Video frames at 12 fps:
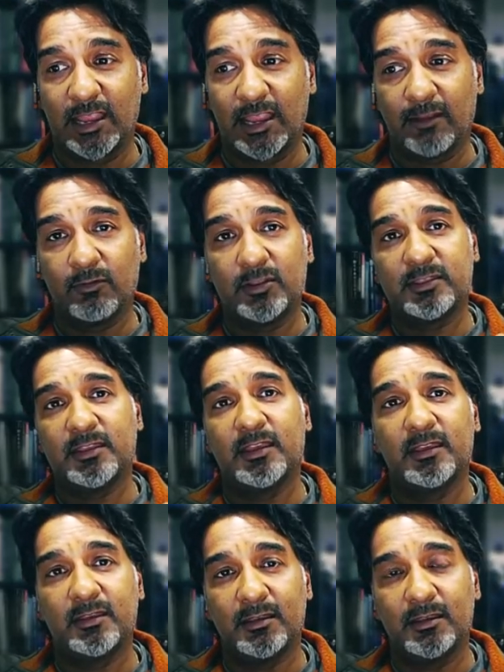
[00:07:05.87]

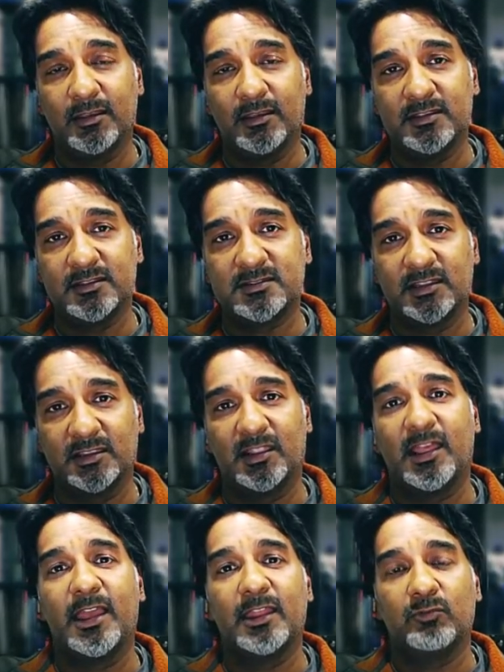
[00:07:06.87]
Everything is in
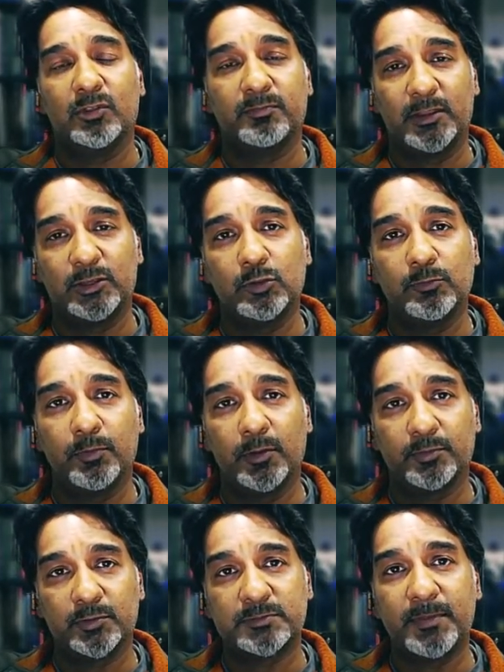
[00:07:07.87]
line with my two point
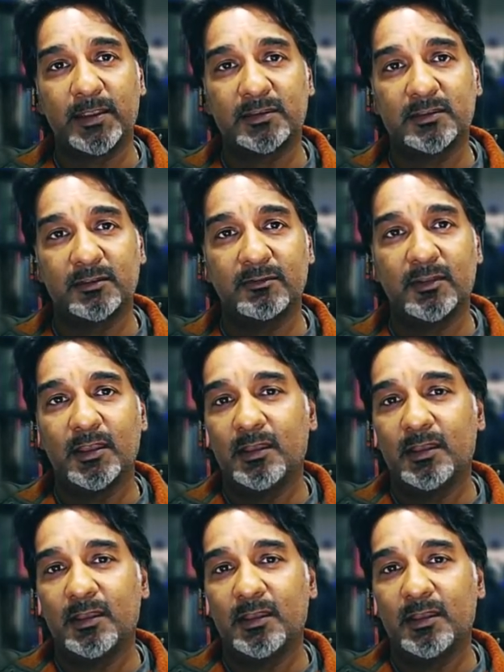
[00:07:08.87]
perspective.